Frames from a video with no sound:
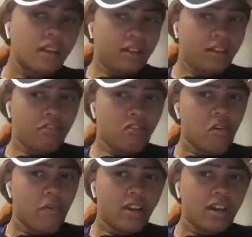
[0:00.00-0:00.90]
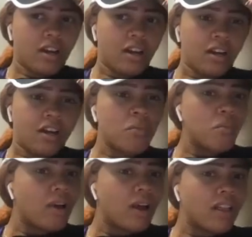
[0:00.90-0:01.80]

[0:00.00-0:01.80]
think growing up,